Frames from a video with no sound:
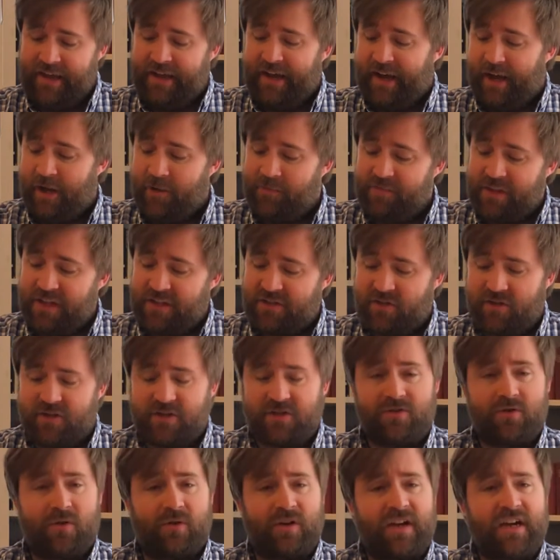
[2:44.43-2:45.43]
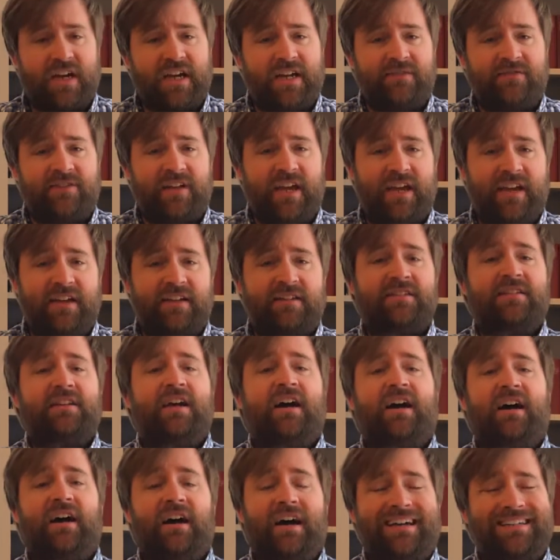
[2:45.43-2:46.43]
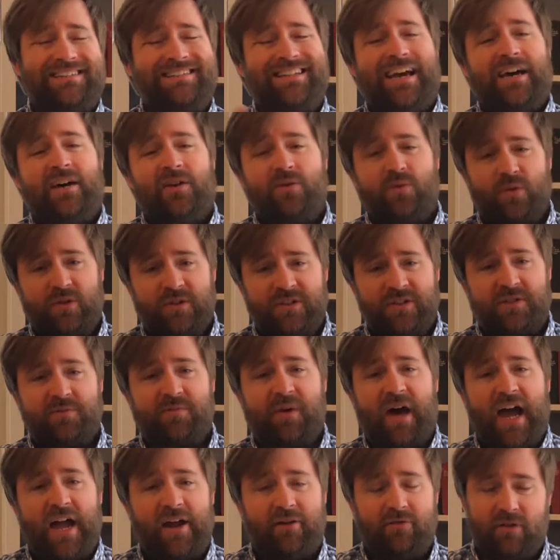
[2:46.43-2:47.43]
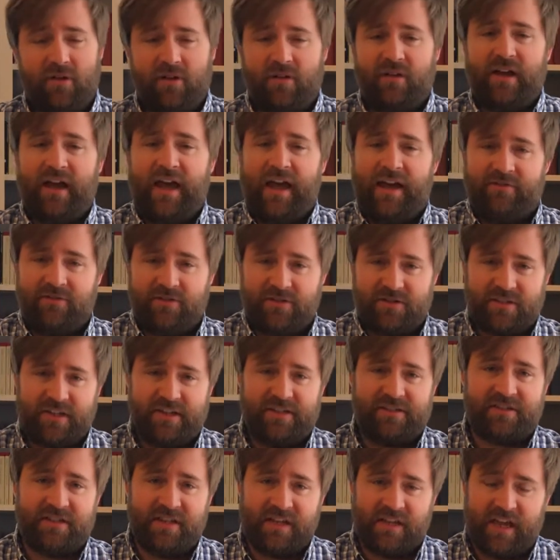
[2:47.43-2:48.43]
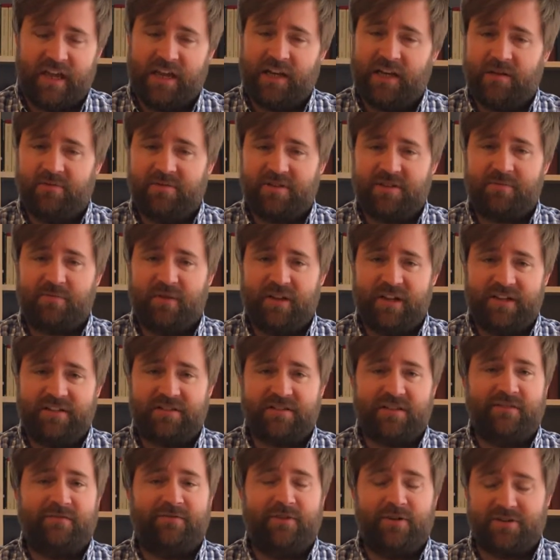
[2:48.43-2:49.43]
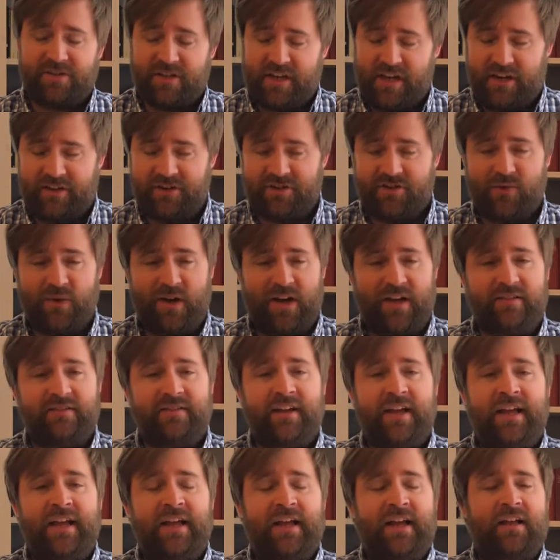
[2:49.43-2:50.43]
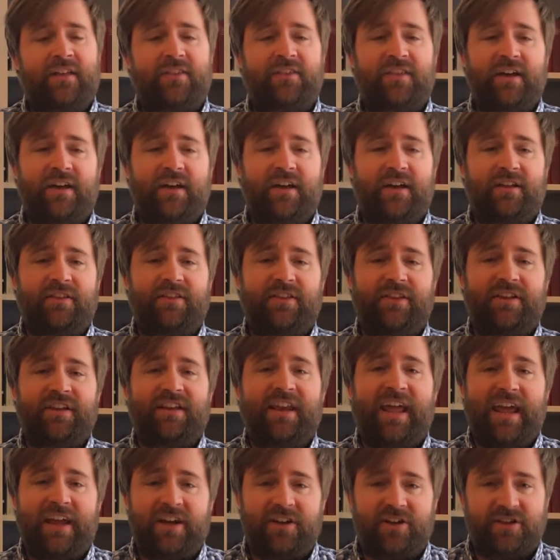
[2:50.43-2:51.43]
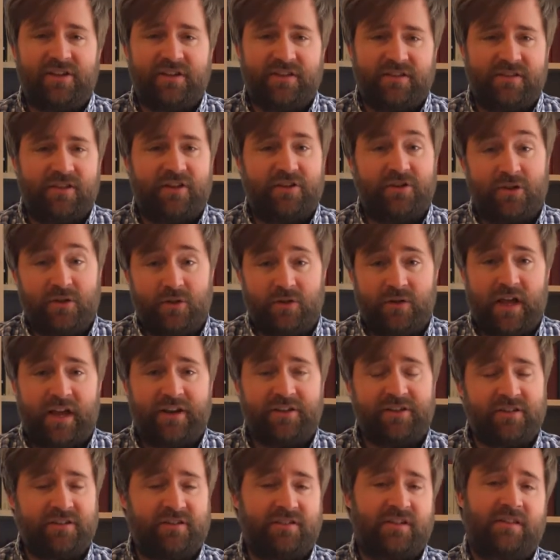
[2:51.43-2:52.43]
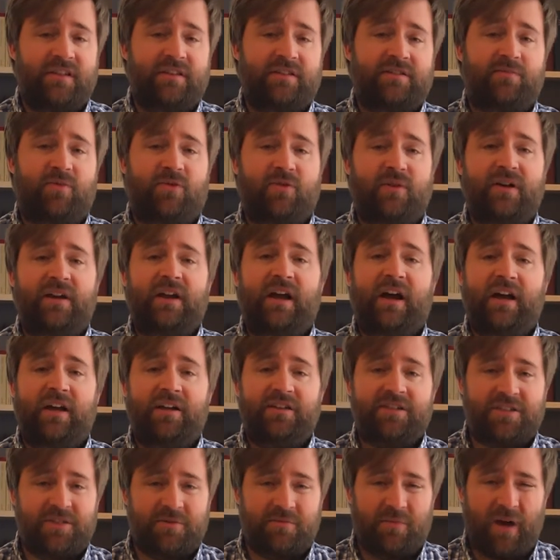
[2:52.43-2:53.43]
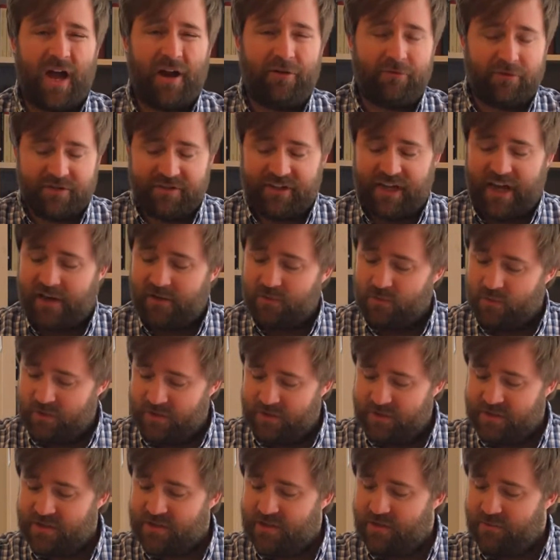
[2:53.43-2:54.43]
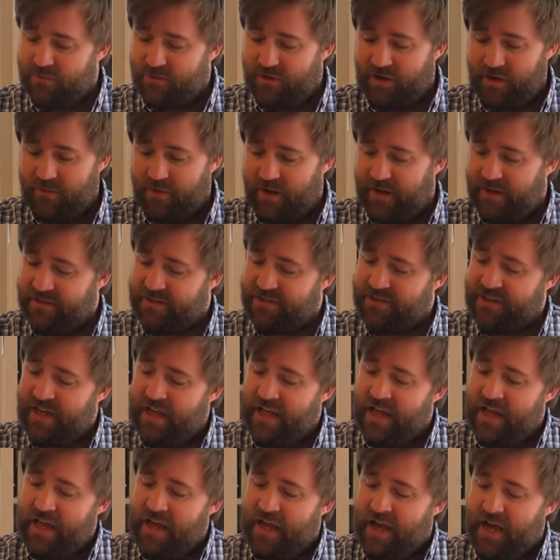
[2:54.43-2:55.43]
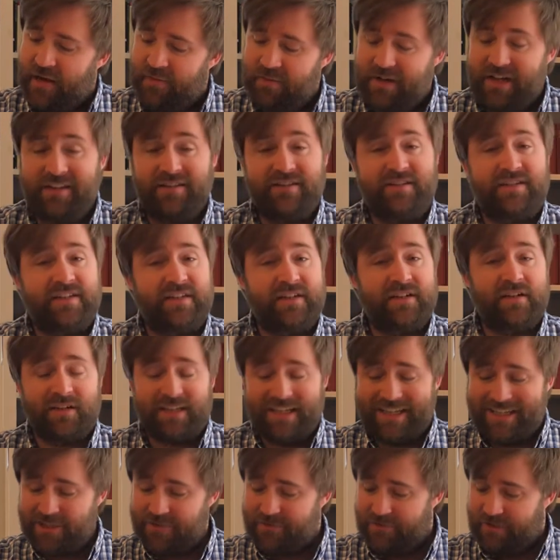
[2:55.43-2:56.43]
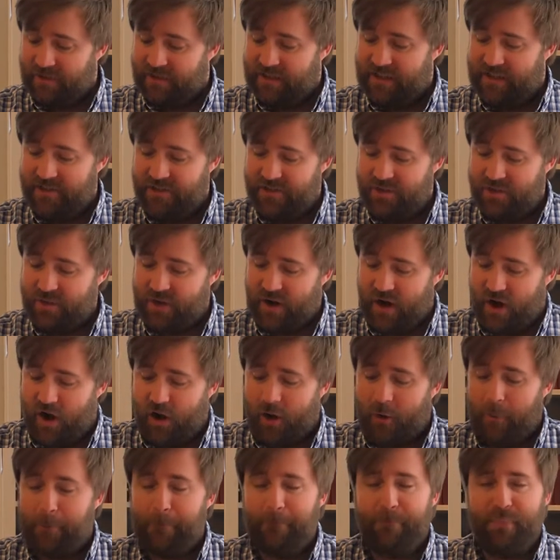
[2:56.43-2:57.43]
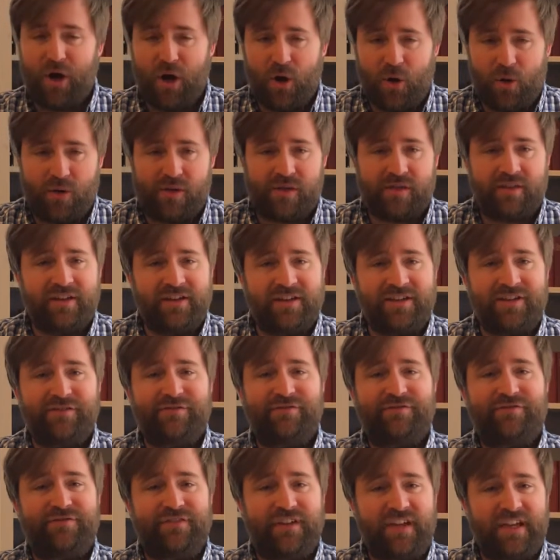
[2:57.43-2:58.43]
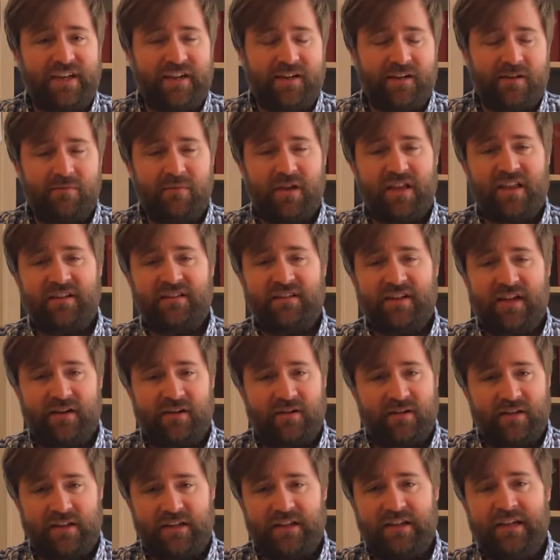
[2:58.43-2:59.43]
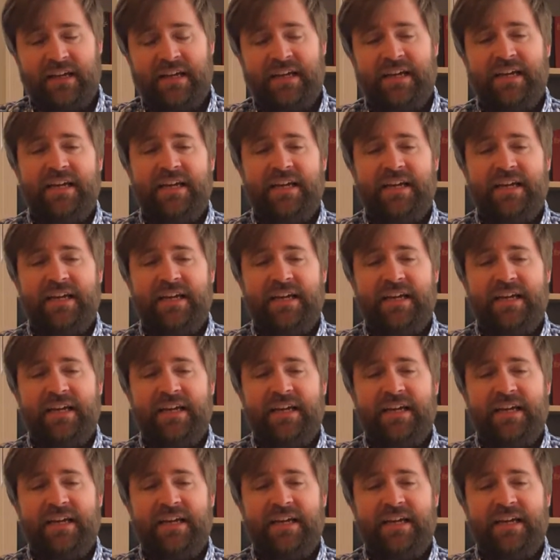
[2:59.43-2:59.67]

And so the story kind of takes a downward spiral ever since the kingdom splits in 1 Kings 12. The nation, the two nations at this point, spiral downwards pretty much until Israel and Judah are both defeated militarily.